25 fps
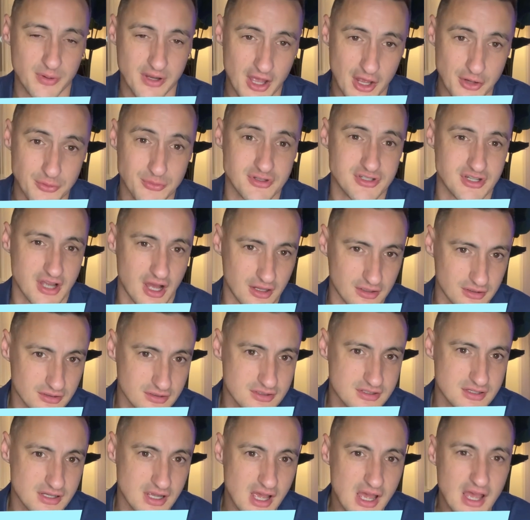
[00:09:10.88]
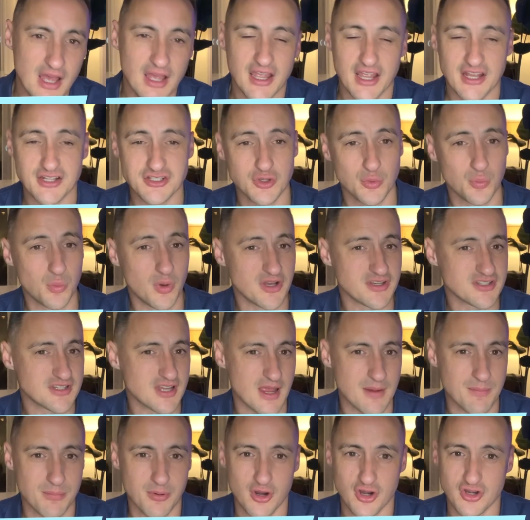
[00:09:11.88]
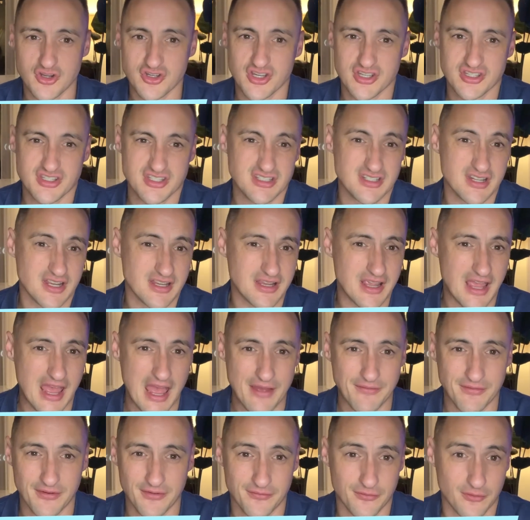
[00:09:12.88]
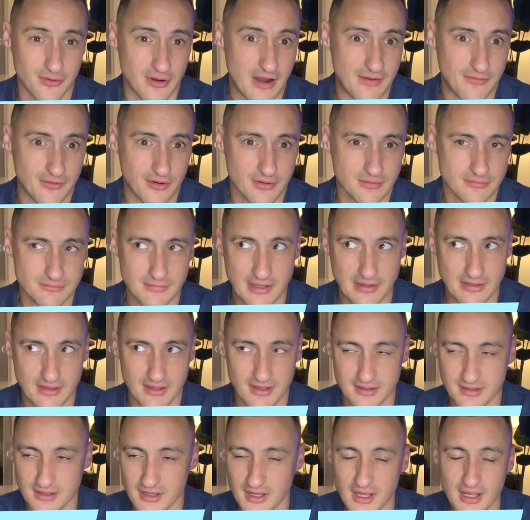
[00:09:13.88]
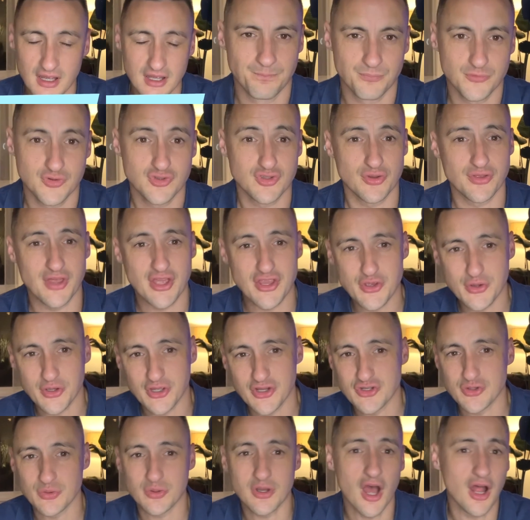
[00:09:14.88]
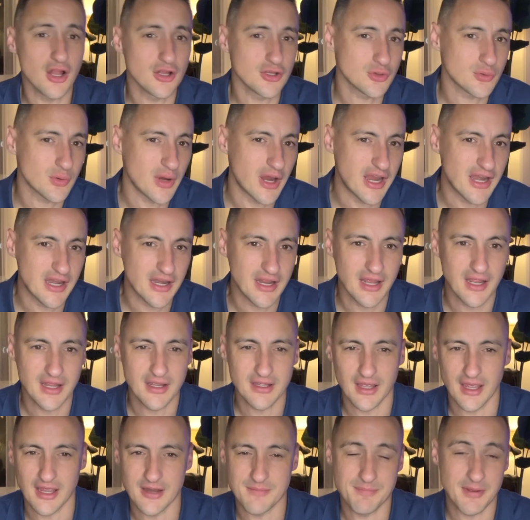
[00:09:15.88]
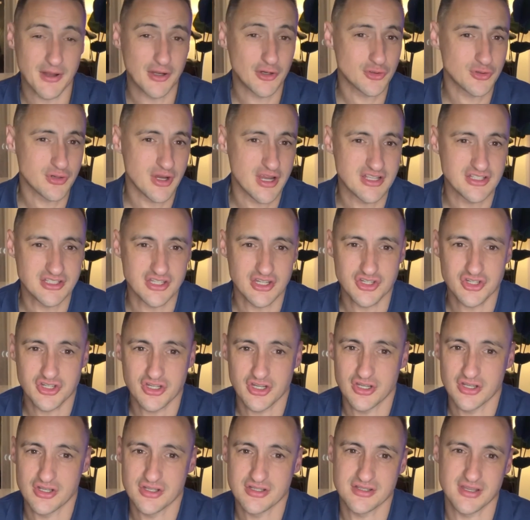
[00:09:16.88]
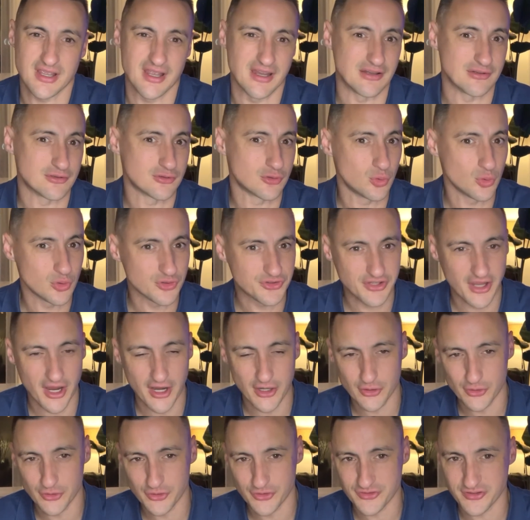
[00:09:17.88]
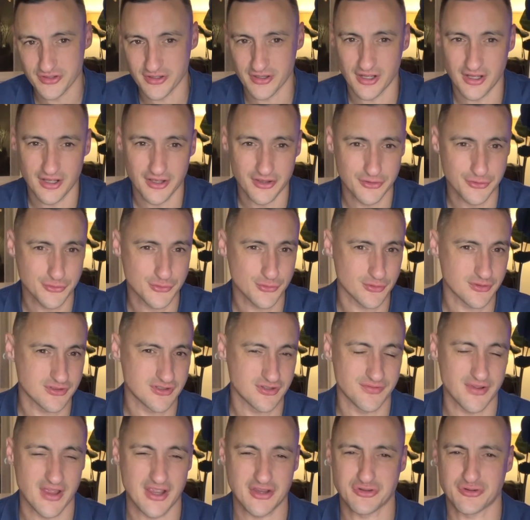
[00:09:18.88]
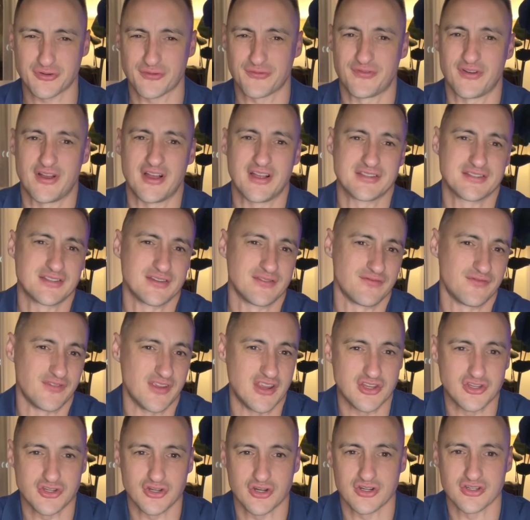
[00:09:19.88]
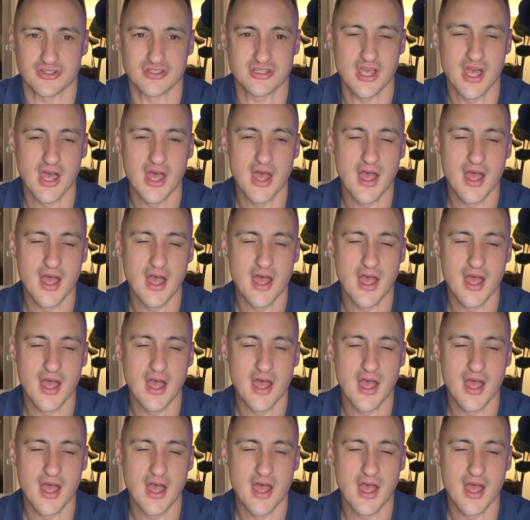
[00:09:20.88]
hundred dollars. It's a one-time purchase and then you have it forever, I think. So then you can do color grading and better transitions and cool titles and all sorts of extra fonts and features